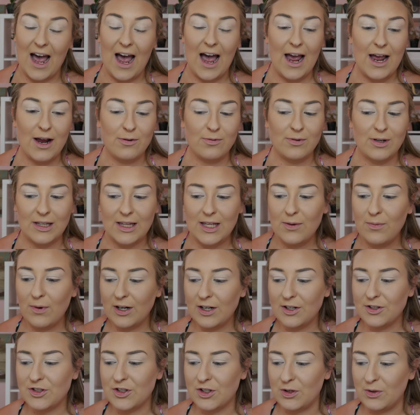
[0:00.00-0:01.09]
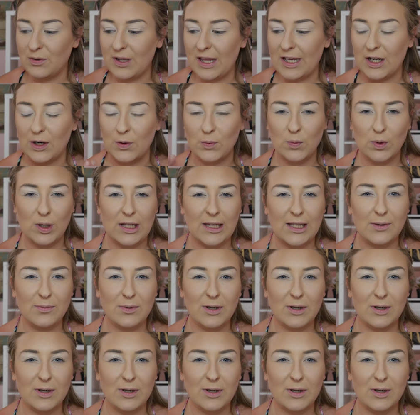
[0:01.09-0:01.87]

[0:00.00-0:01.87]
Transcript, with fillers: I really want to do like a really,